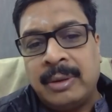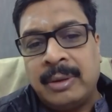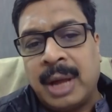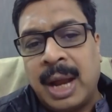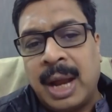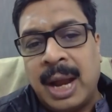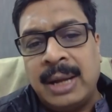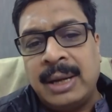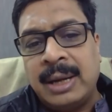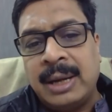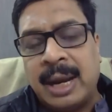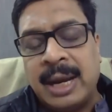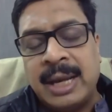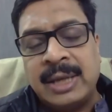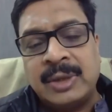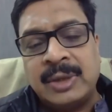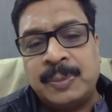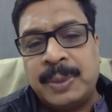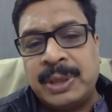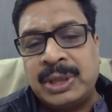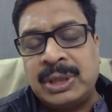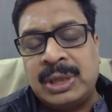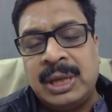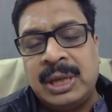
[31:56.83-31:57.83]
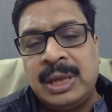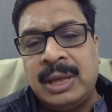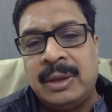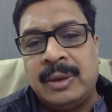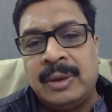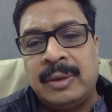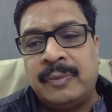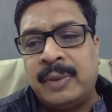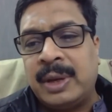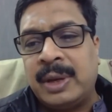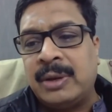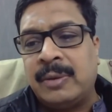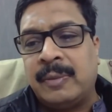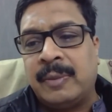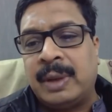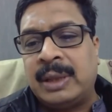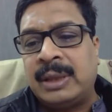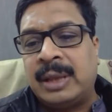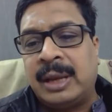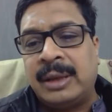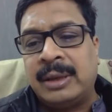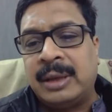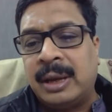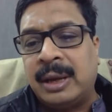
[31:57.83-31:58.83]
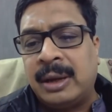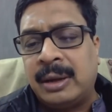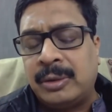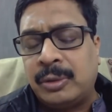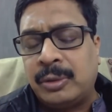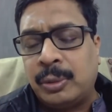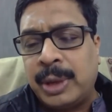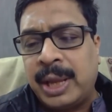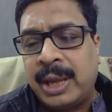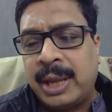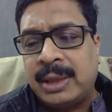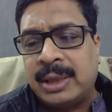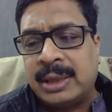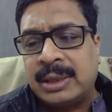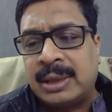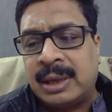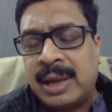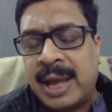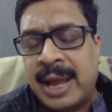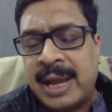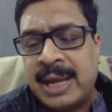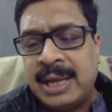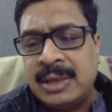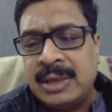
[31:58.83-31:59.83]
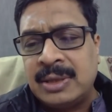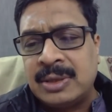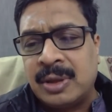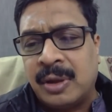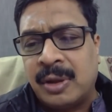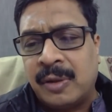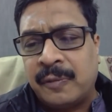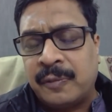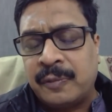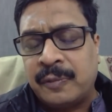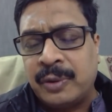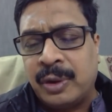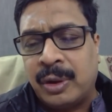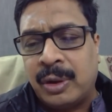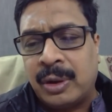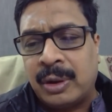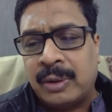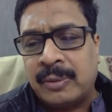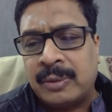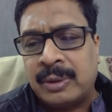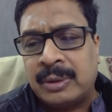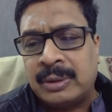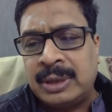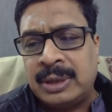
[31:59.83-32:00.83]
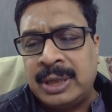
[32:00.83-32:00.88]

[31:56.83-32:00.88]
and especially when today the lines of your